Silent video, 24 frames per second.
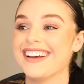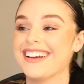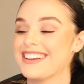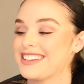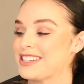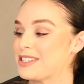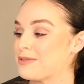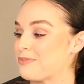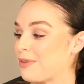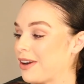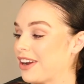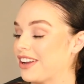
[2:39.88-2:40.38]

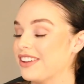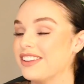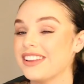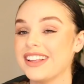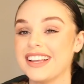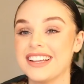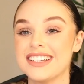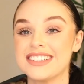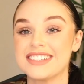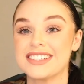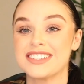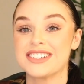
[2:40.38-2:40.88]
Sprinkle
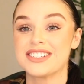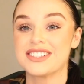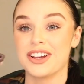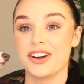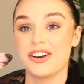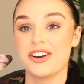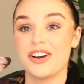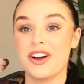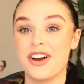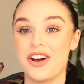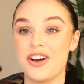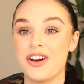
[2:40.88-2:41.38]
is
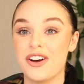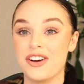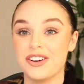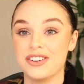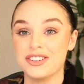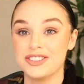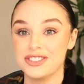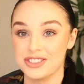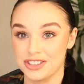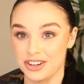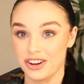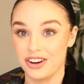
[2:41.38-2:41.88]
so her
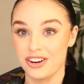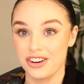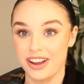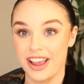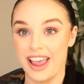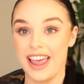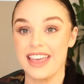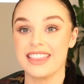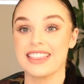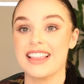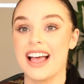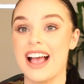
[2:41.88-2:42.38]
own dog.
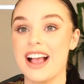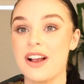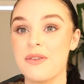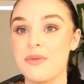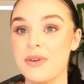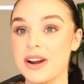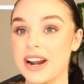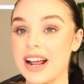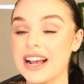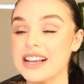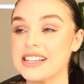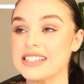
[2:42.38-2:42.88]
And like
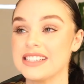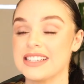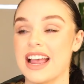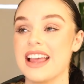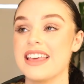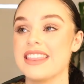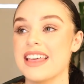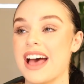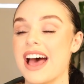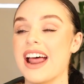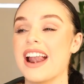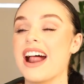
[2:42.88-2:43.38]
when I say
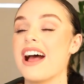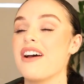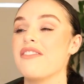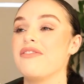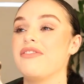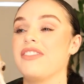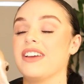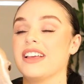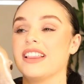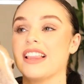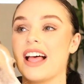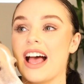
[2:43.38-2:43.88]
that, I
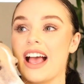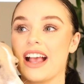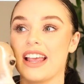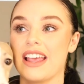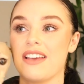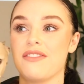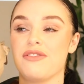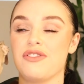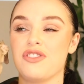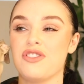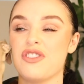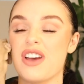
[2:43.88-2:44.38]
feel like
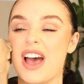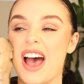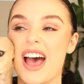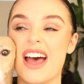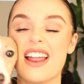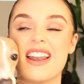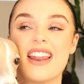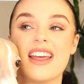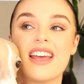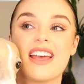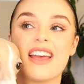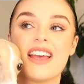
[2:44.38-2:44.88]
if you had,